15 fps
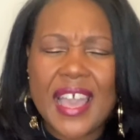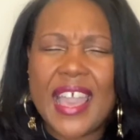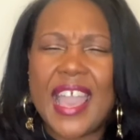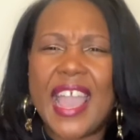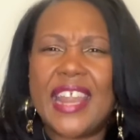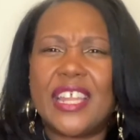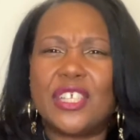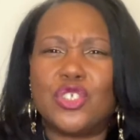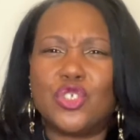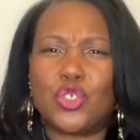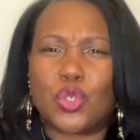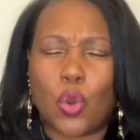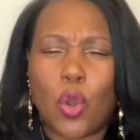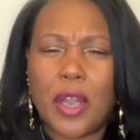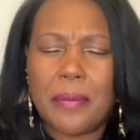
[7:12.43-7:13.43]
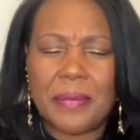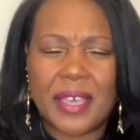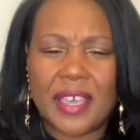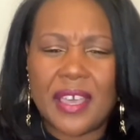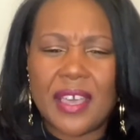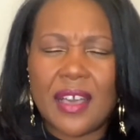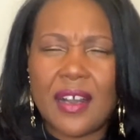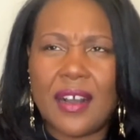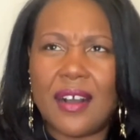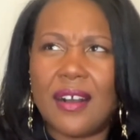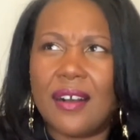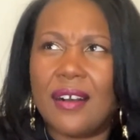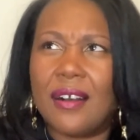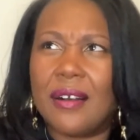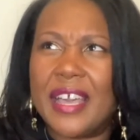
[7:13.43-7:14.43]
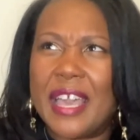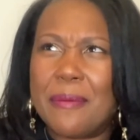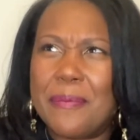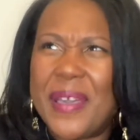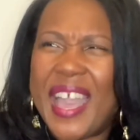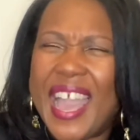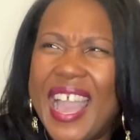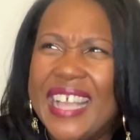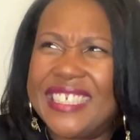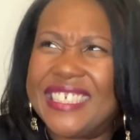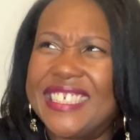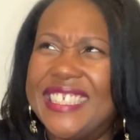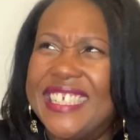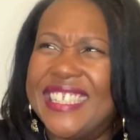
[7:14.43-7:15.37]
and enjoyment, and passion?